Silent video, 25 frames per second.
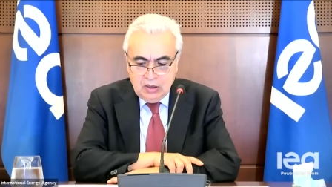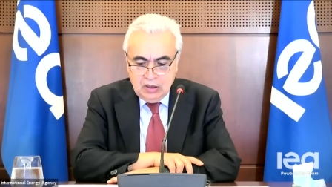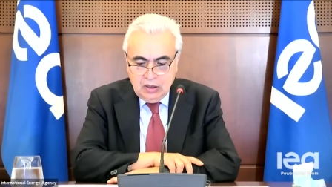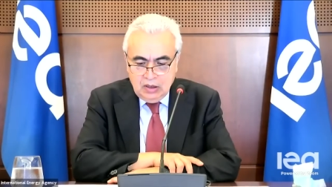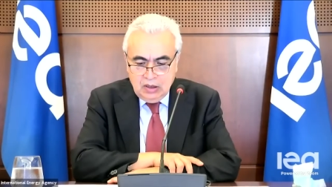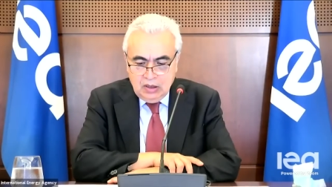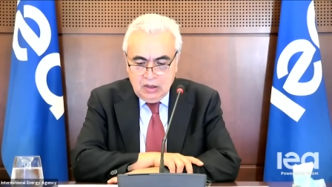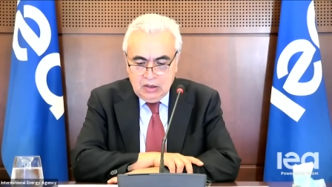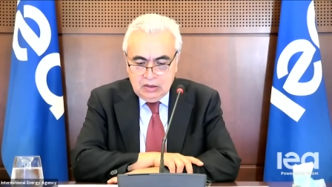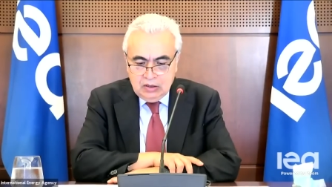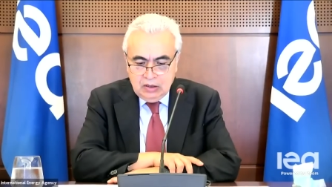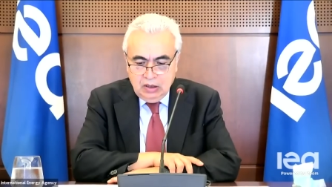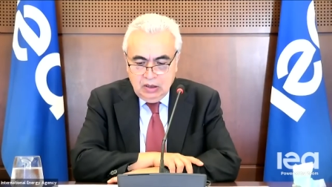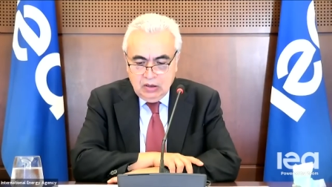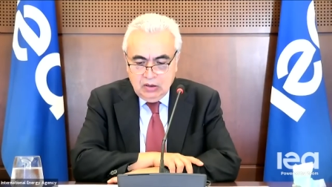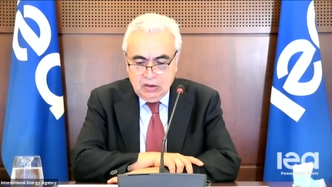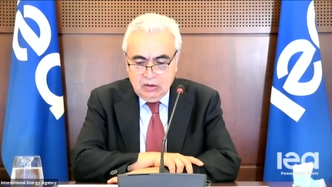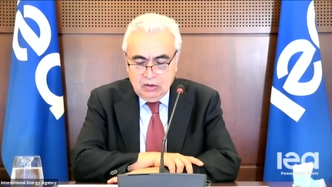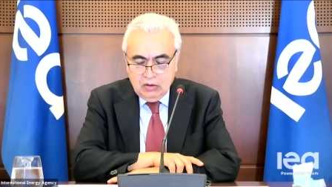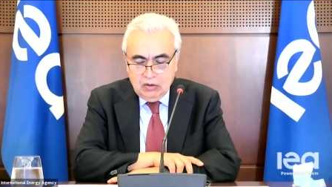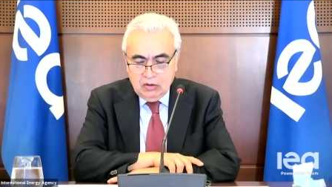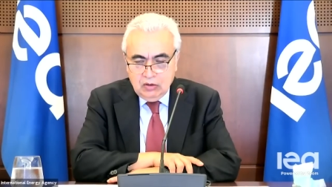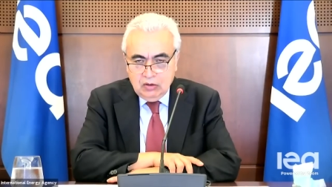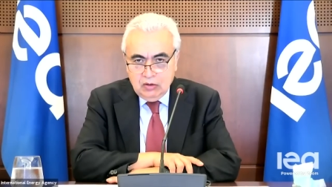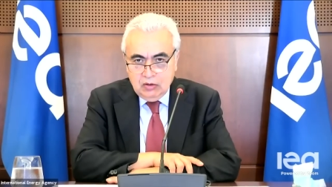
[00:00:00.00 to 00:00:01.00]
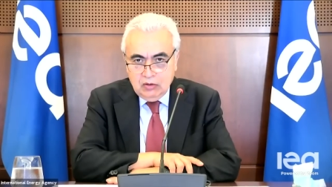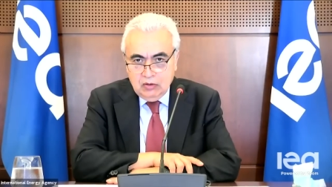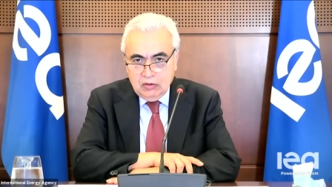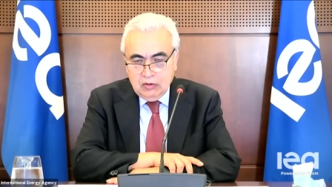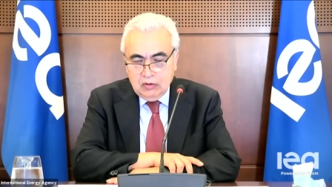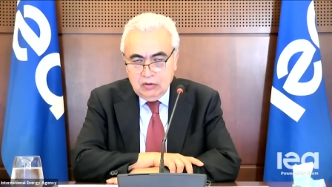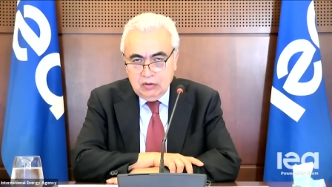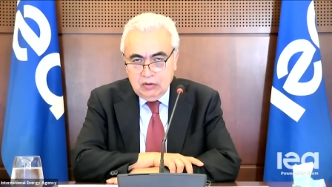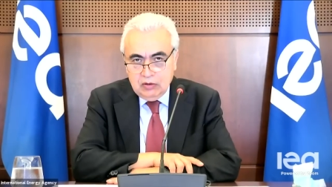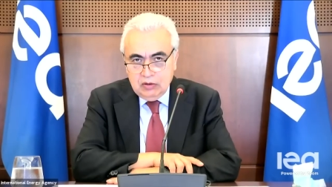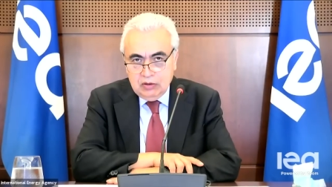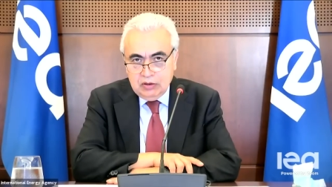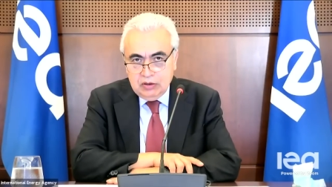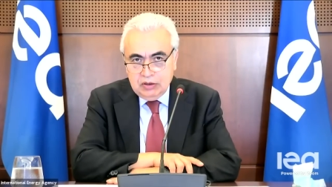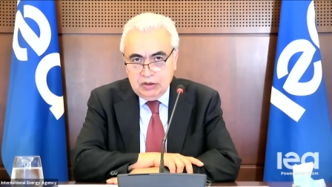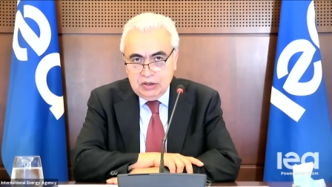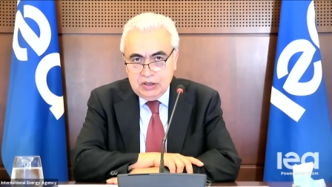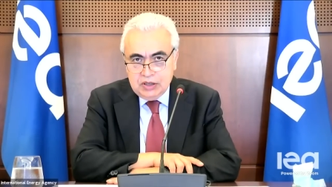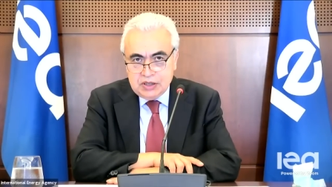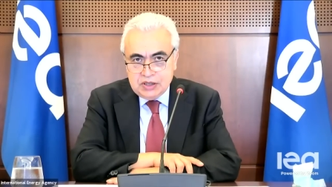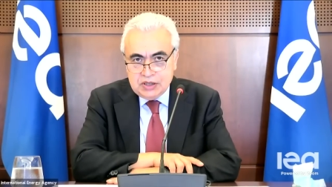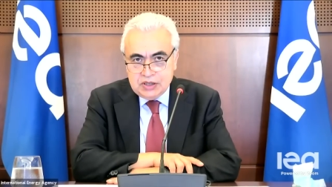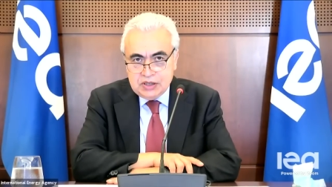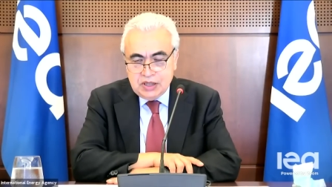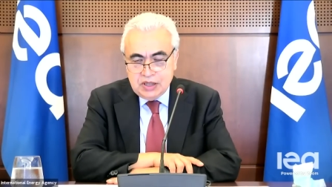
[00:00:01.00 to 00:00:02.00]
Now,
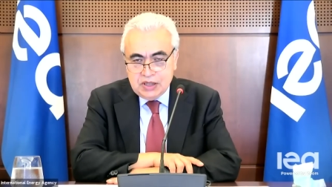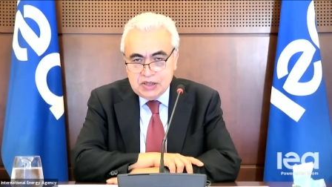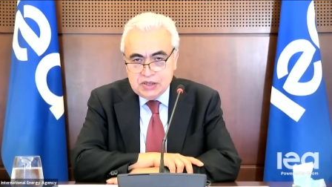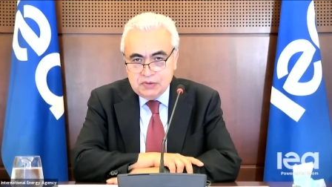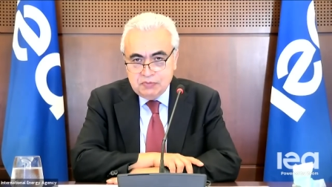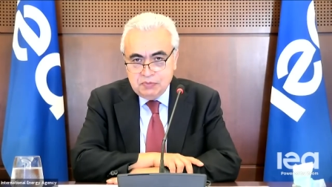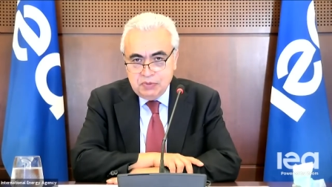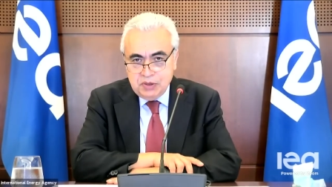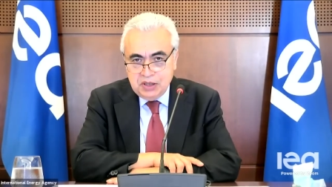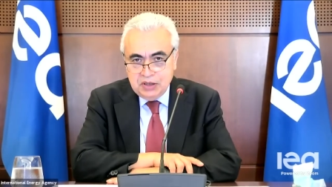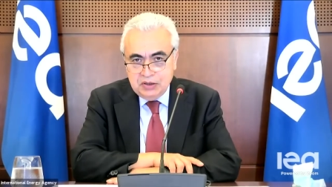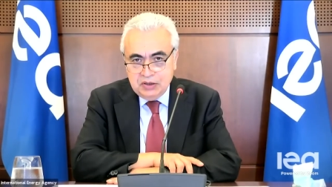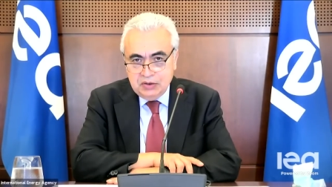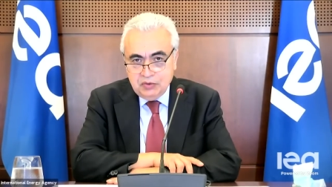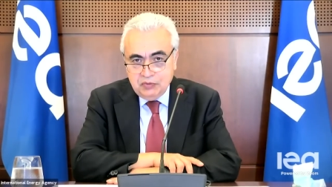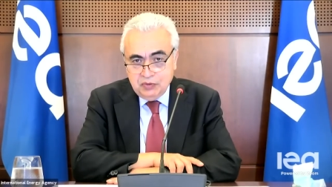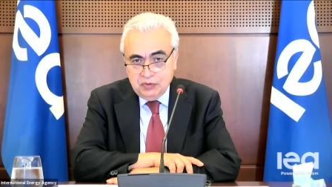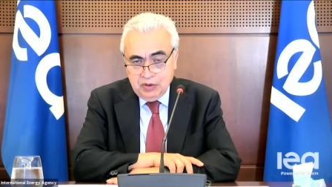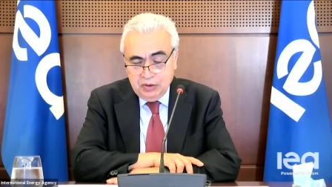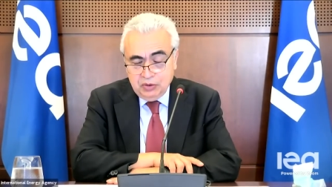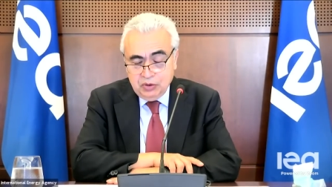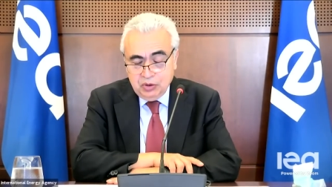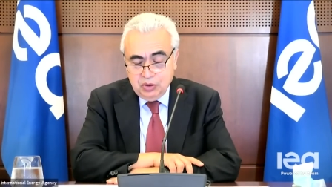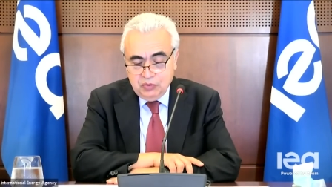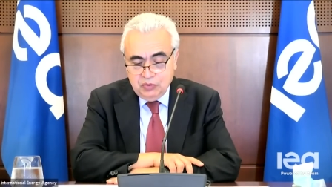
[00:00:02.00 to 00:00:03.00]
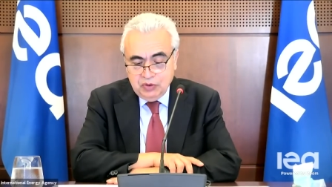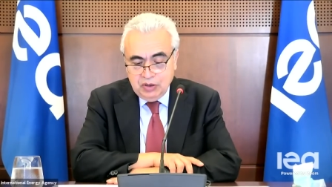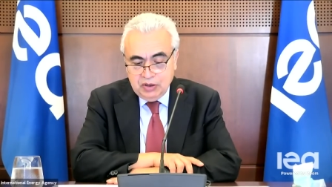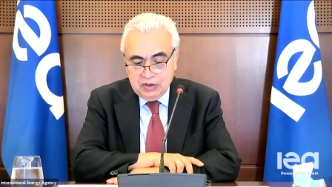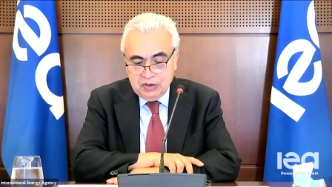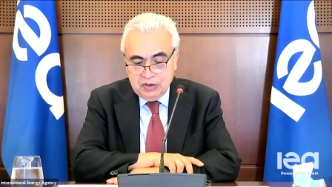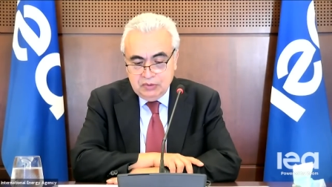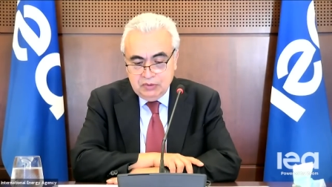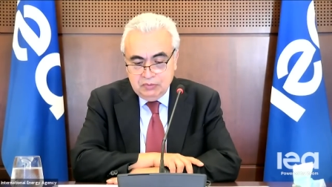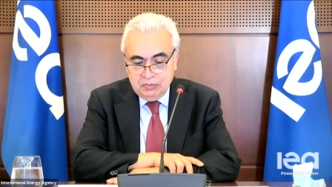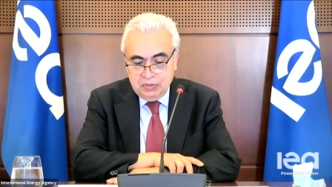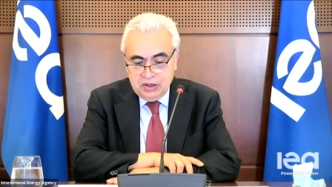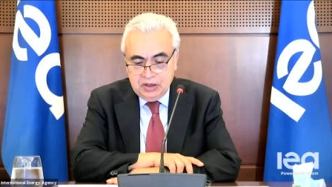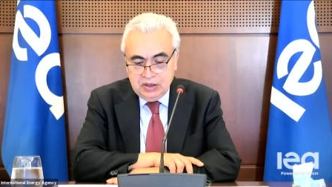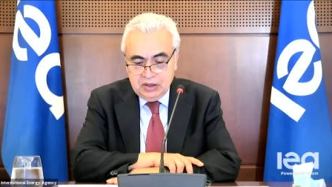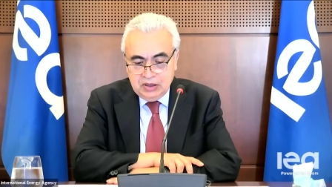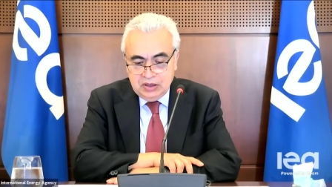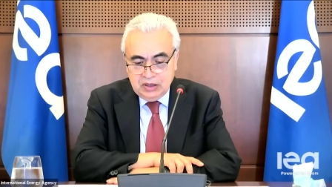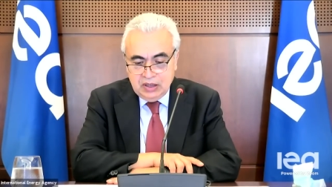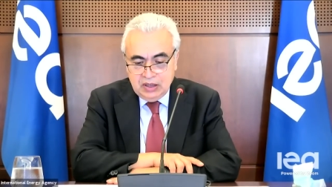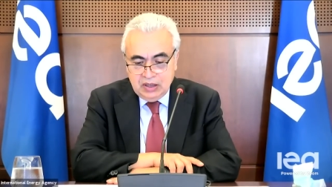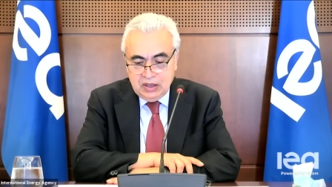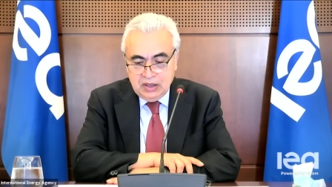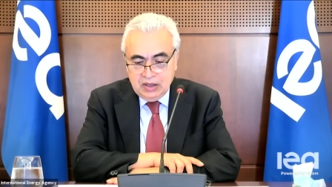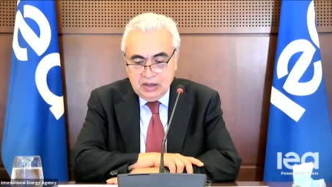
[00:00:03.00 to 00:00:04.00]
this has been, 2020 been
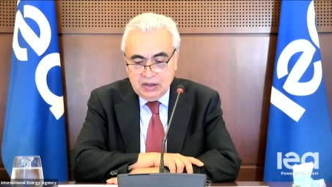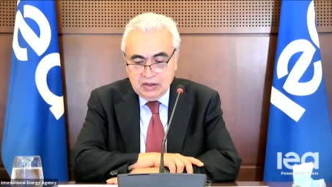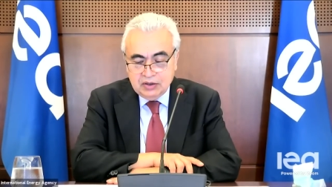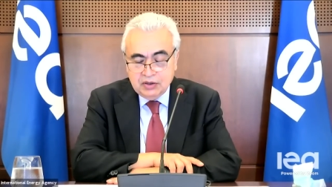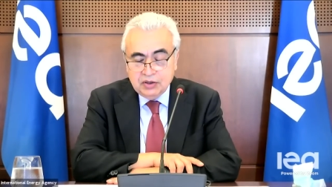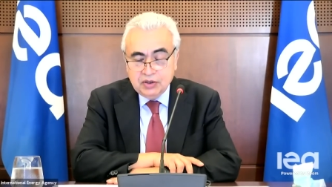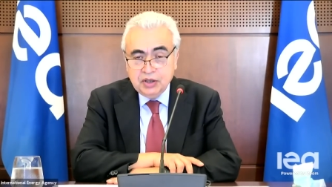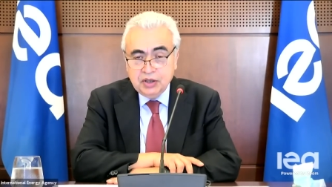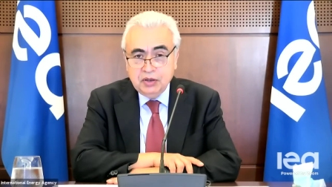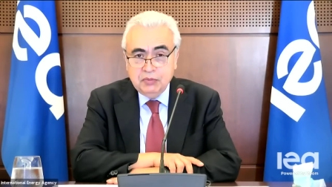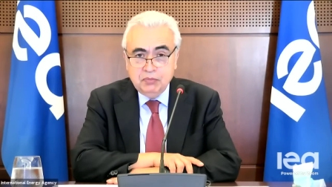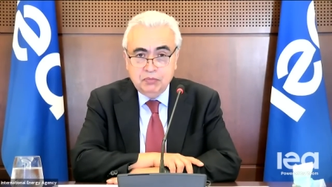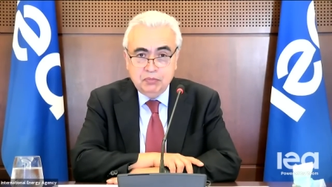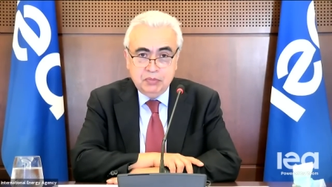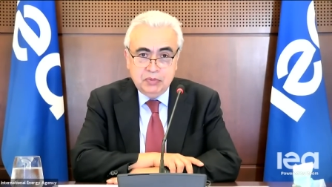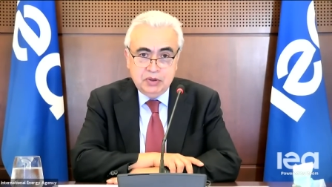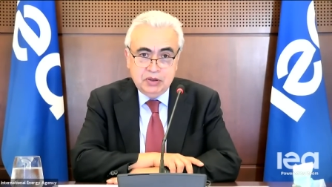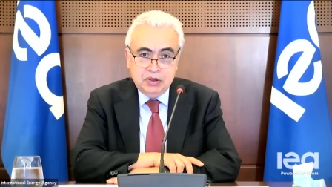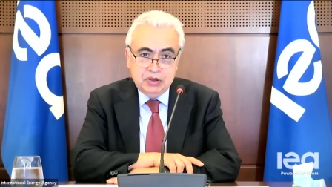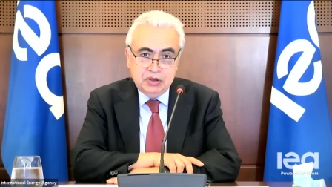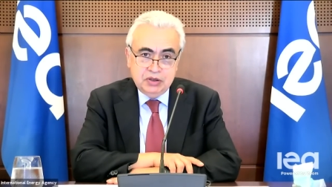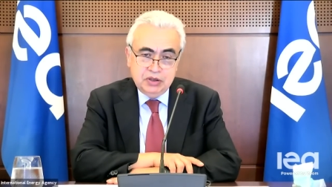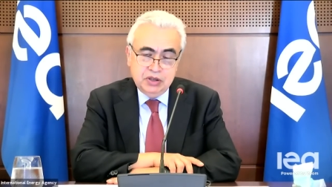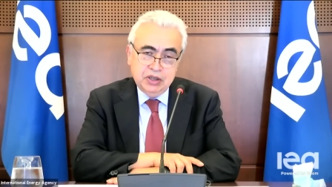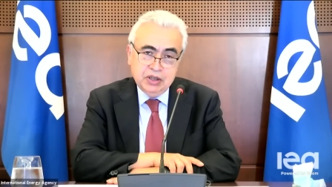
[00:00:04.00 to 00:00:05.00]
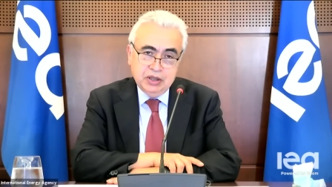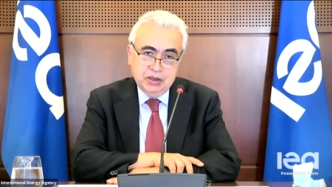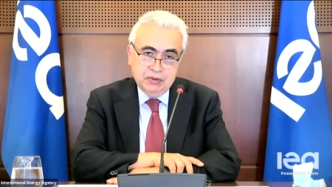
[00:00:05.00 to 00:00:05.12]
a grim year,